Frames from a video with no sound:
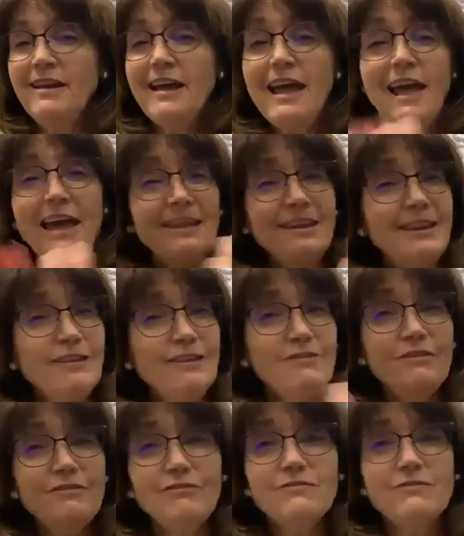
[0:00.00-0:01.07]
And if
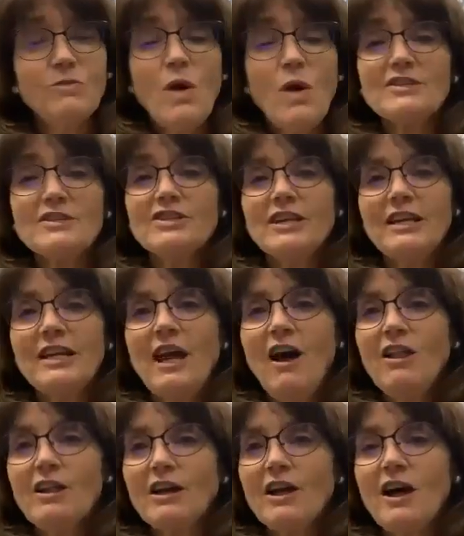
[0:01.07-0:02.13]
you've watched any
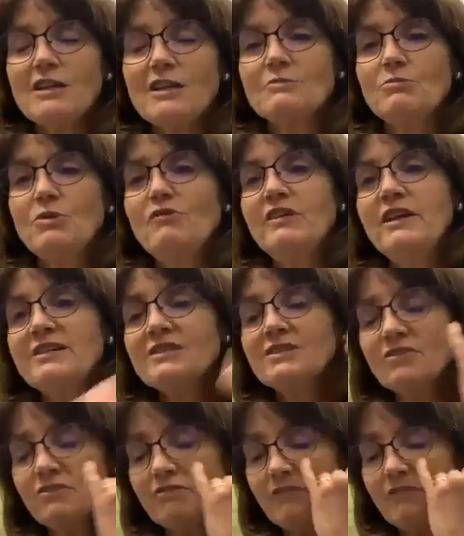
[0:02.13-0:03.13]
Holocaust movies or